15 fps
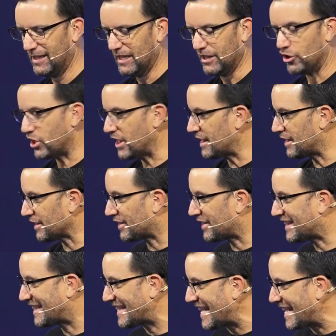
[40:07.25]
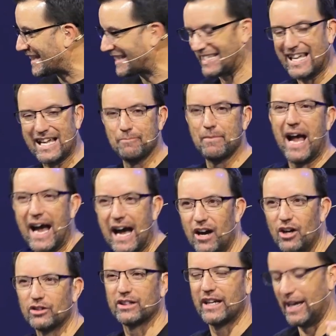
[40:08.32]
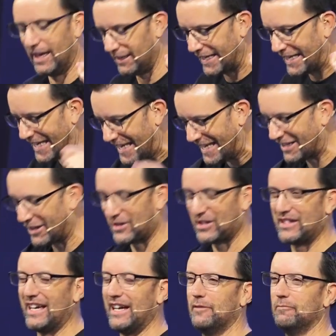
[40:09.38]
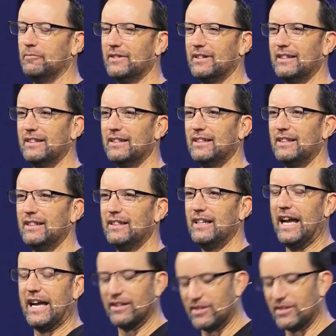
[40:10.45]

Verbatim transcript: Jesus seeks them out and heals them and